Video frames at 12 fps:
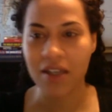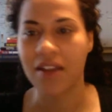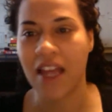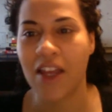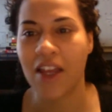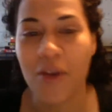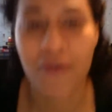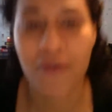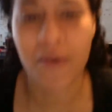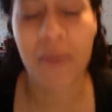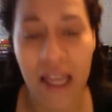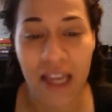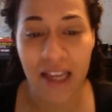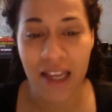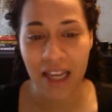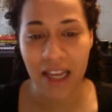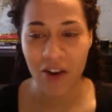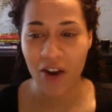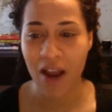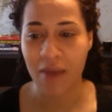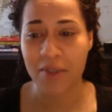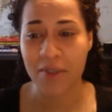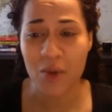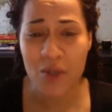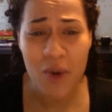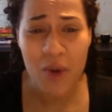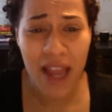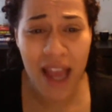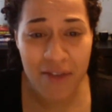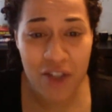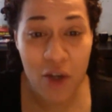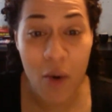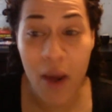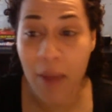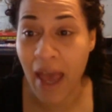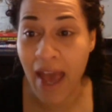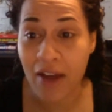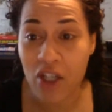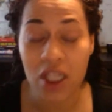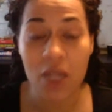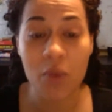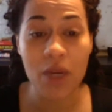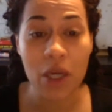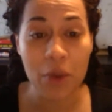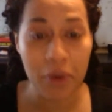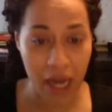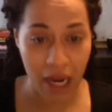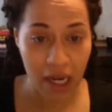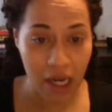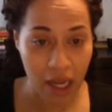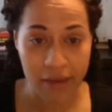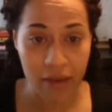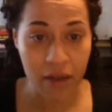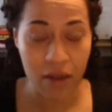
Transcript: Thank you for being here. I'm so sorry I have to go. I'm actually recreating